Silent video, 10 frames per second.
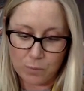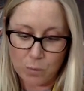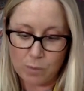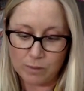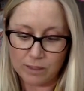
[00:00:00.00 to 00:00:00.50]

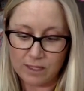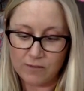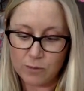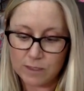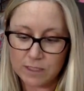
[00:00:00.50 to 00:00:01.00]
We
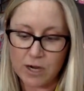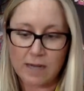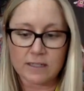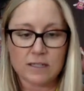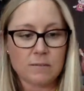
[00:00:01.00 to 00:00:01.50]
believe it was
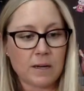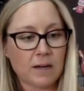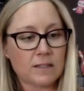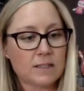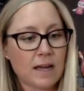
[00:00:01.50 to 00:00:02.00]
attracted to
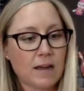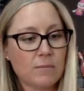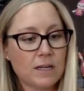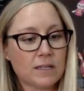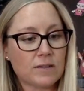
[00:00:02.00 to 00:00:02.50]
Baronstown
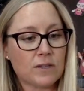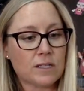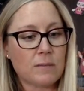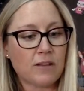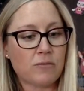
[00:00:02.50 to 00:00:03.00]
because of the
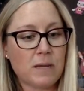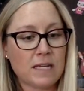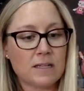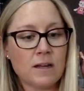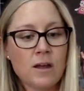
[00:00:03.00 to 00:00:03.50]
smell of
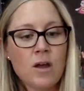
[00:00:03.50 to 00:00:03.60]
meat.